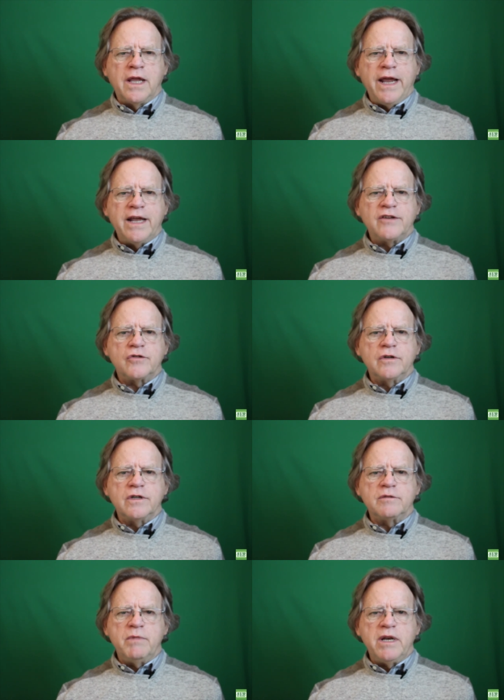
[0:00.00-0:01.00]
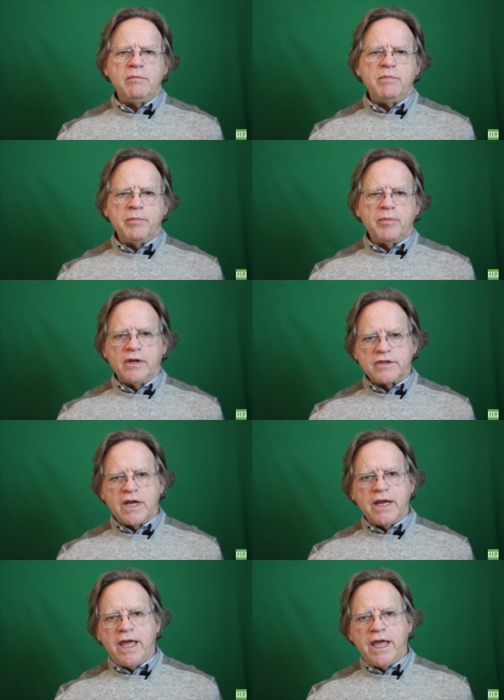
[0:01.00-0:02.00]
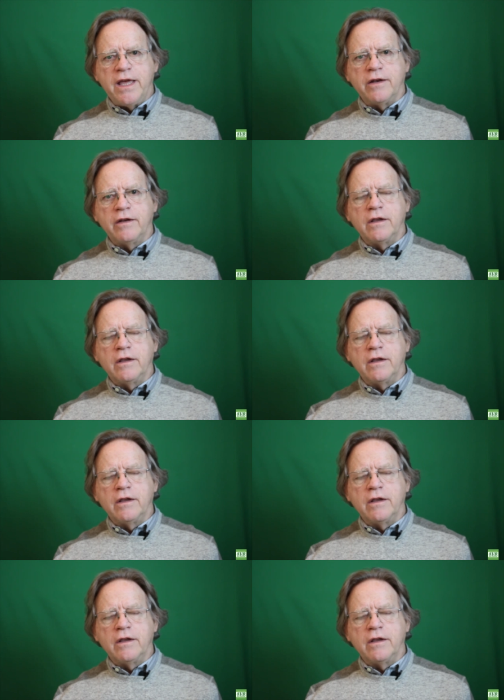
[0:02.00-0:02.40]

answer as many people as I can.